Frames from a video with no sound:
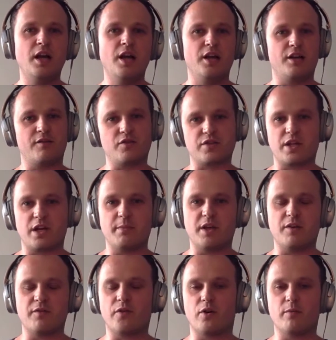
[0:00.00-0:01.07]
That was coming
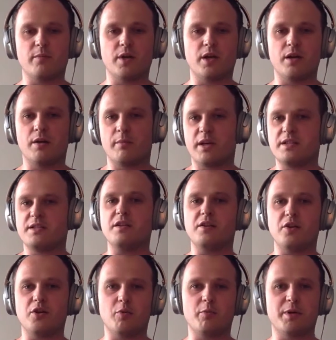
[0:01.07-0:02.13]
from my
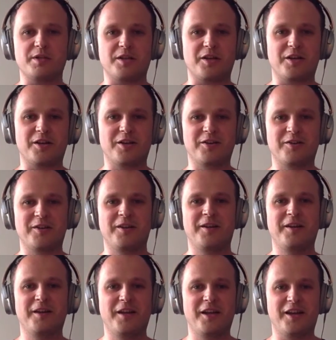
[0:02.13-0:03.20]
CTO, basically.
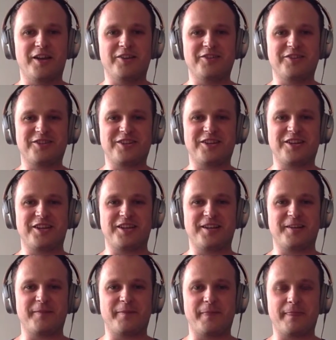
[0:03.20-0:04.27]
And
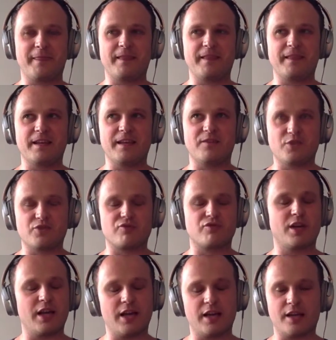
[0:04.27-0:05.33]
it was
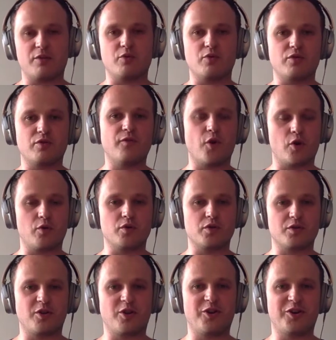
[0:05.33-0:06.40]
really, I could focus
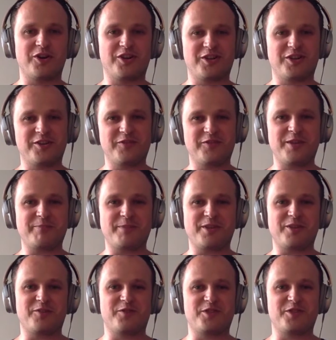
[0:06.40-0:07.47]
on the VP
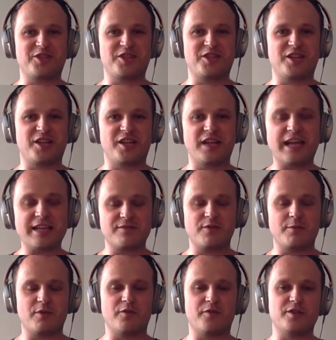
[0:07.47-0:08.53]
of engineering,
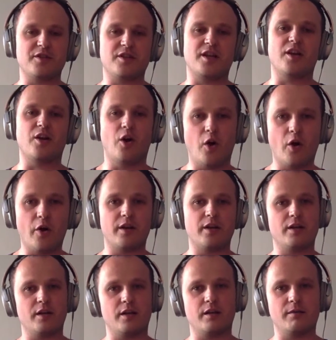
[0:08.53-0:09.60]
SVP of engineering, on
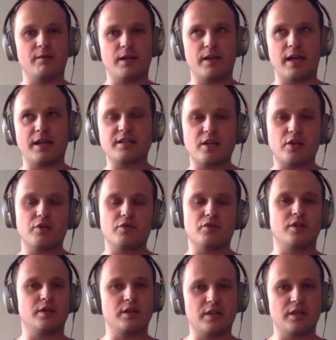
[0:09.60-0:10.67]
the
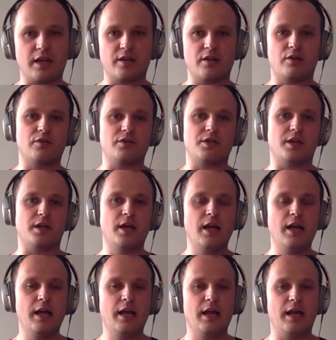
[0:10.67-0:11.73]
execution, technology,
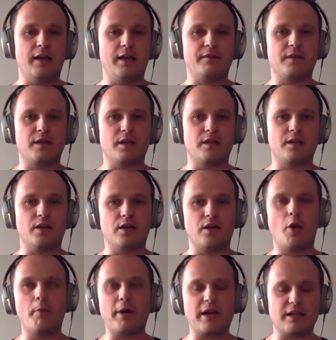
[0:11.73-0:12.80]
and the
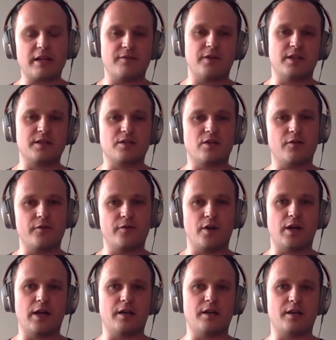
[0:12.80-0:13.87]
operativeness of
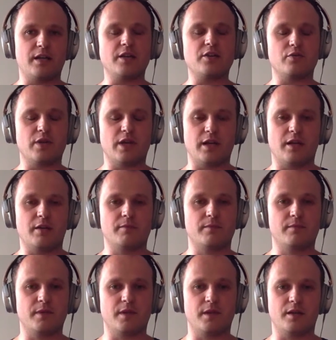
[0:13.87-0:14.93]
day-to-day
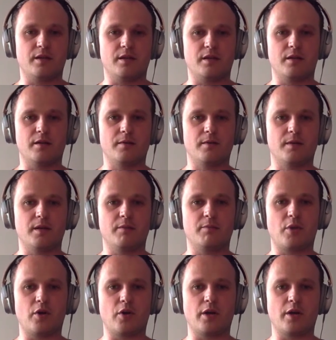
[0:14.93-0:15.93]
in product.